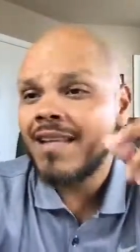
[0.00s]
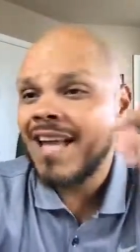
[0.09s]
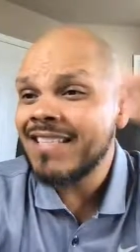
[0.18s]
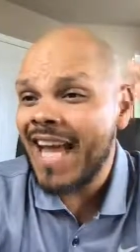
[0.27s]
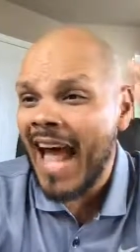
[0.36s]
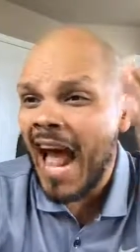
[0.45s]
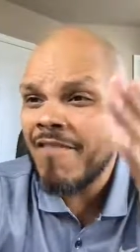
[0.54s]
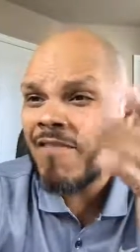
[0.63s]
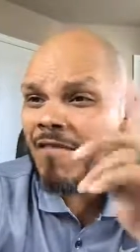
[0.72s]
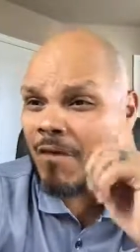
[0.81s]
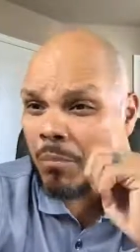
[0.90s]
That's half
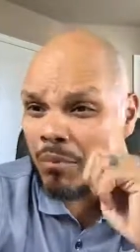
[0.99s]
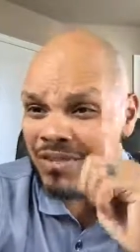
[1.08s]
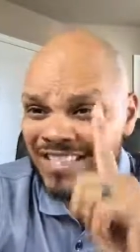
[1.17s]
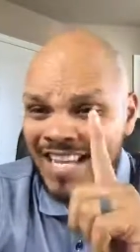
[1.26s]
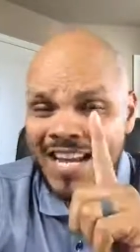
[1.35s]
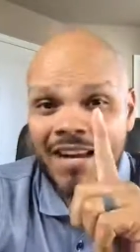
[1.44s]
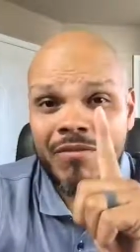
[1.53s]
of a percent,